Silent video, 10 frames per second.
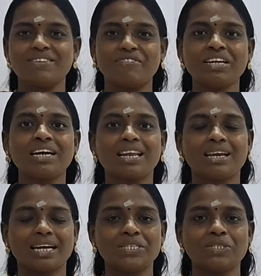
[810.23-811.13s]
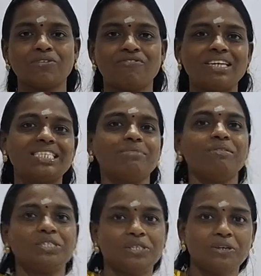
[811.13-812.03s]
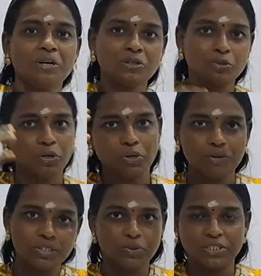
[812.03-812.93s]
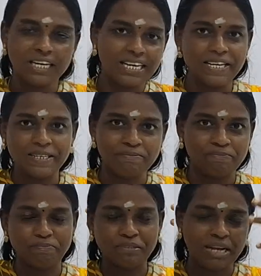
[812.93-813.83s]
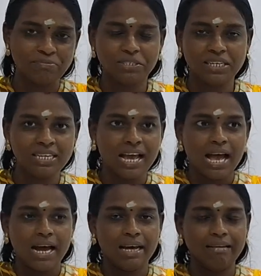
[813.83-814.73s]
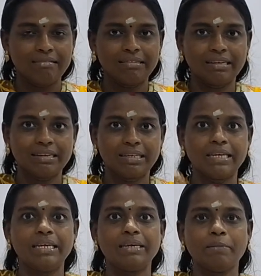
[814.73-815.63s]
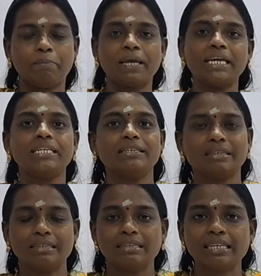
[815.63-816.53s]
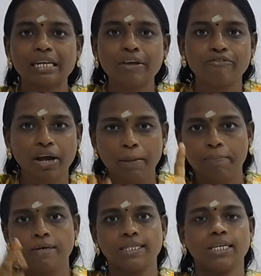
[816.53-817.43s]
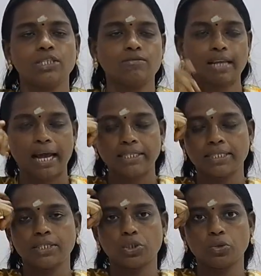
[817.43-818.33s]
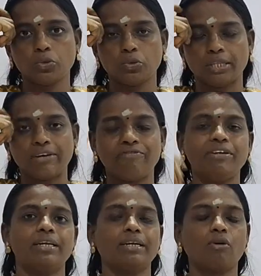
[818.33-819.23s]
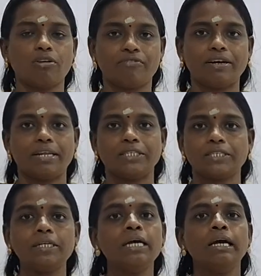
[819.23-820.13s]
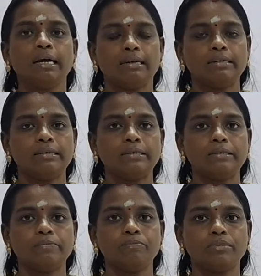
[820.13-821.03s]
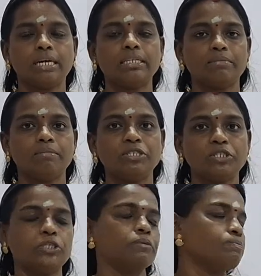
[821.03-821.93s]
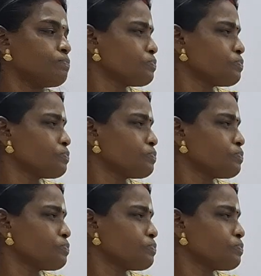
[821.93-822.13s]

different kinds of weights and measure. So he was totally upset, and he paid nearly 5% of taxes to that confederation that mentioned.